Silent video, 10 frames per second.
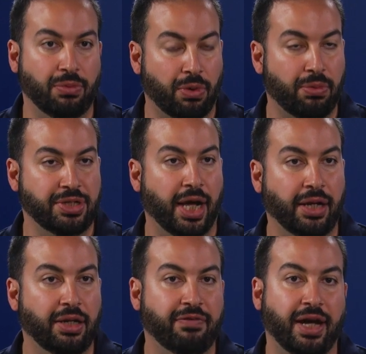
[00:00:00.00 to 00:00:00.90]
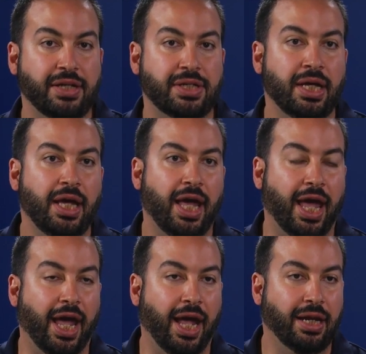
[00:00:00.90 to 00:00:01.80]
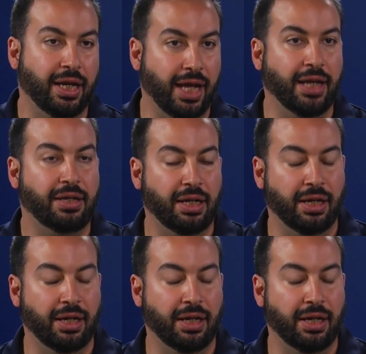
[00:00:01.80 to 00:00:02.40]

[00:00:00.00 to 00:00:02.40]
will reside on the device and again